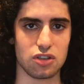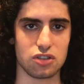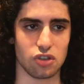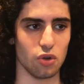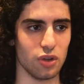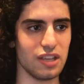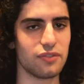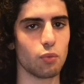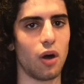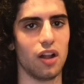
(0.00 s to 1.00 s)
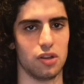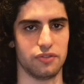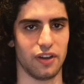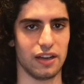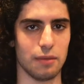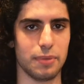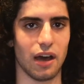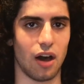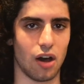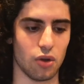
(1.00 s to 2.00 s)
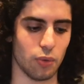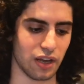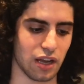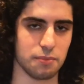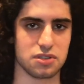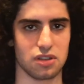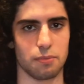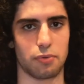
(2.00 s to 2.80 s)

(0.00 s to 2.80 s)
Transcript: So even while you find it a bit hard when it comes to the